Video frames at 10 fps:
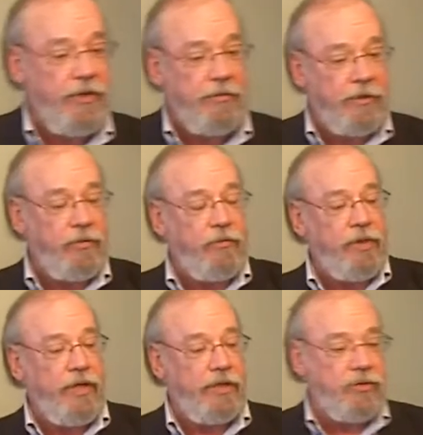them, and we
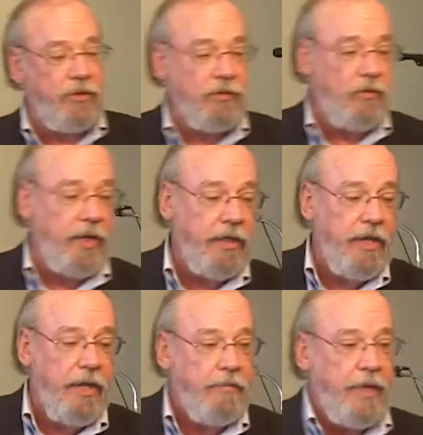relate a certain
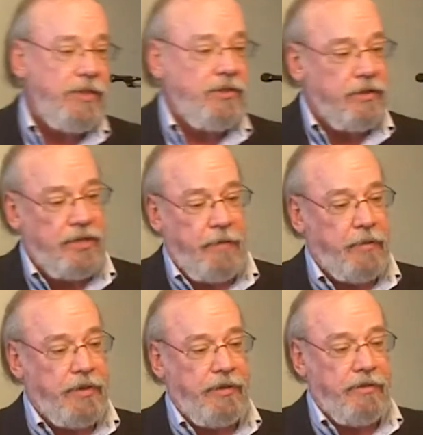way based on
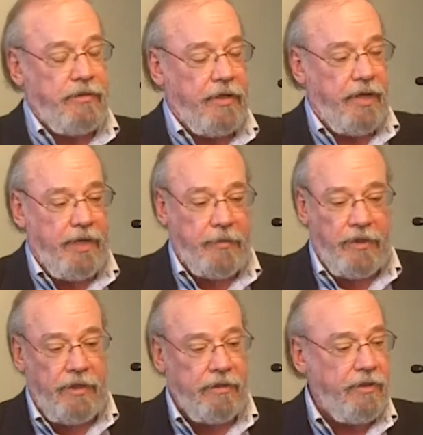something that
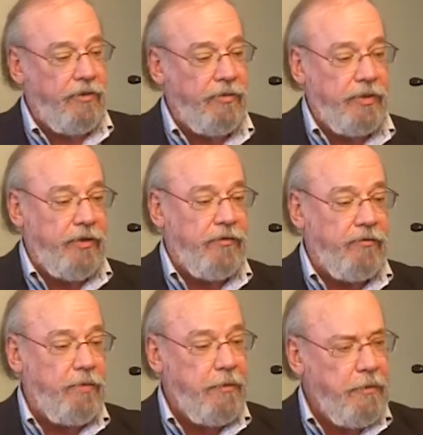happened long ago that we don't
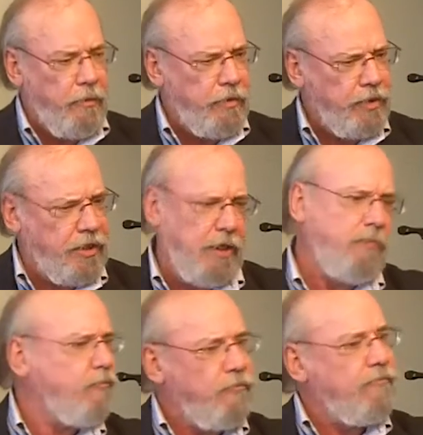even remember, but we just
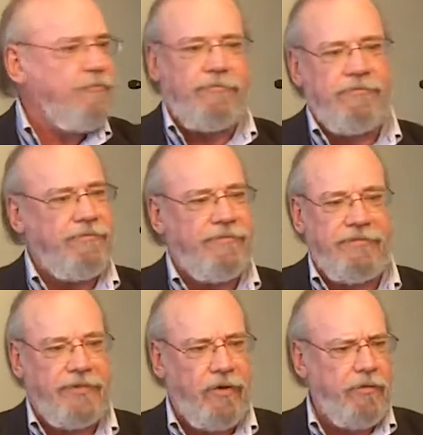keep
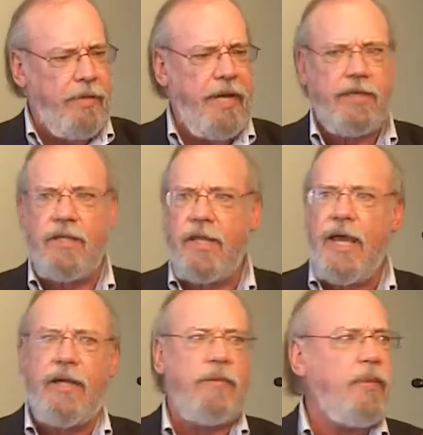going back to
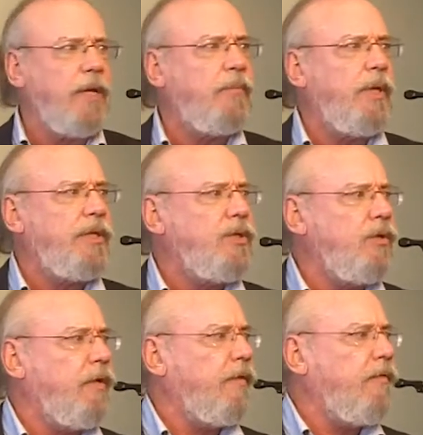that. And pretty
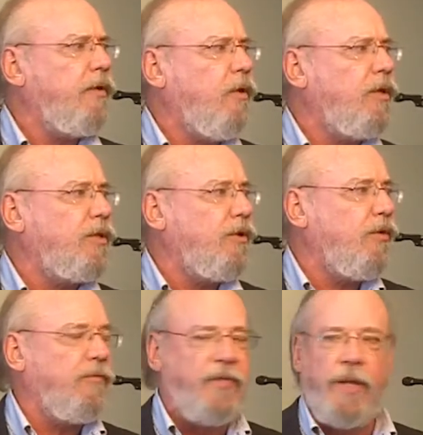soon, have you ever noticed, you
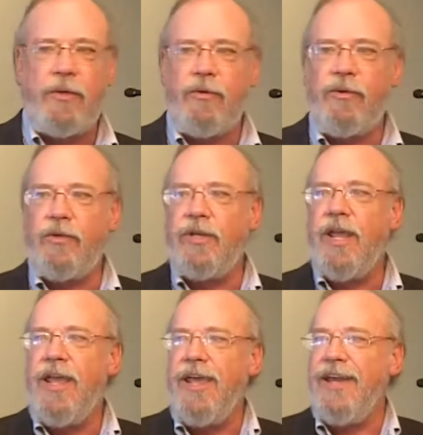go to a family
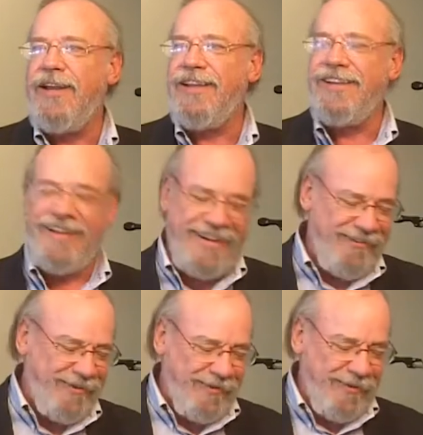reunion, and
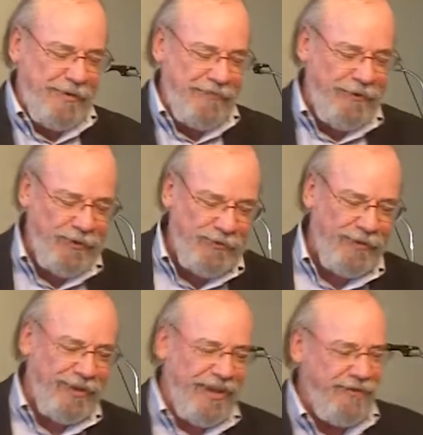when my folks
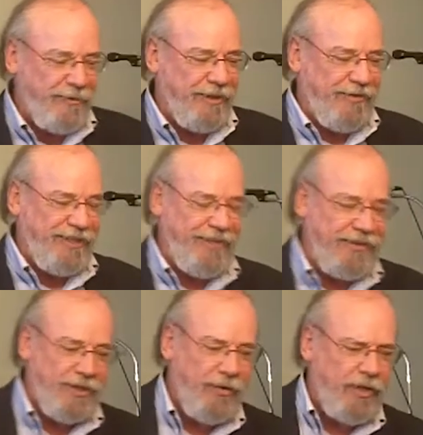were alive,
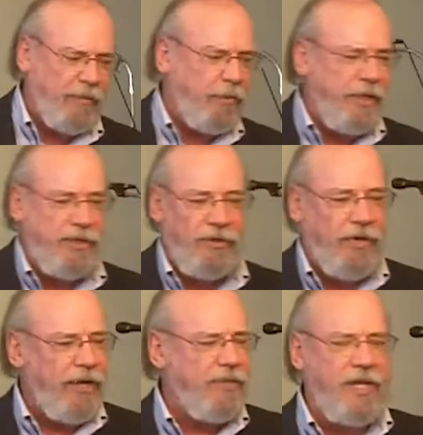we'd go in, and pretty
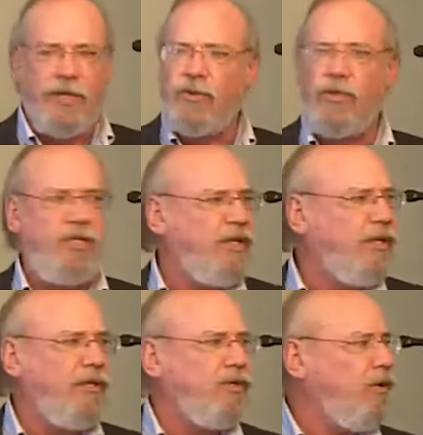soon I was like
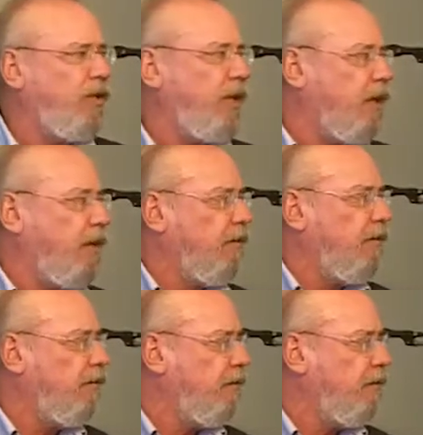13 years old again.